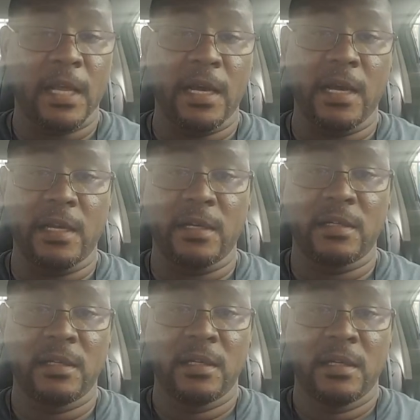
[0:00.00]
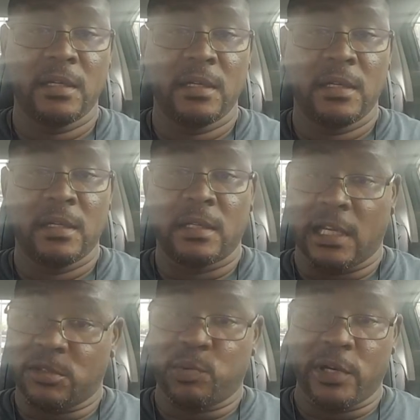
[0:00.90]
And
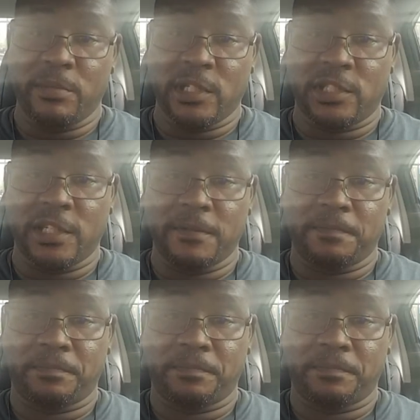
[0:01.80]
that's pretty much it.